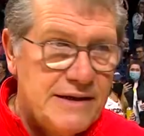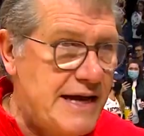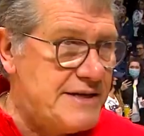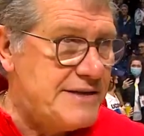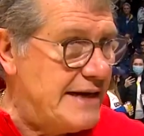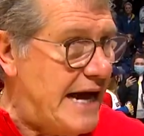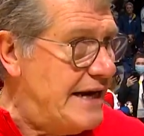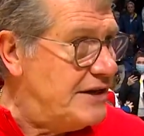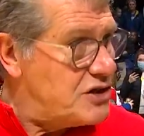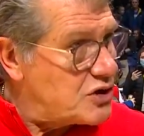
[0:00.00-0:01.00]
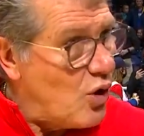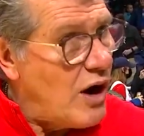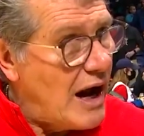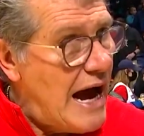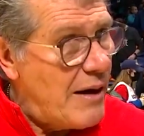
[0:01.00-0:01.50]
kids think I need to
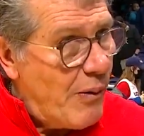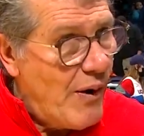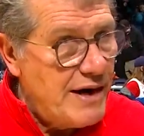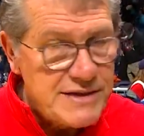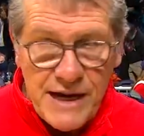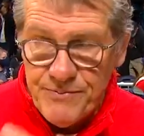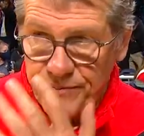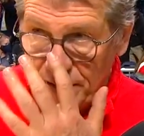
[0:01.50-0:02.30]
score a lot of points. And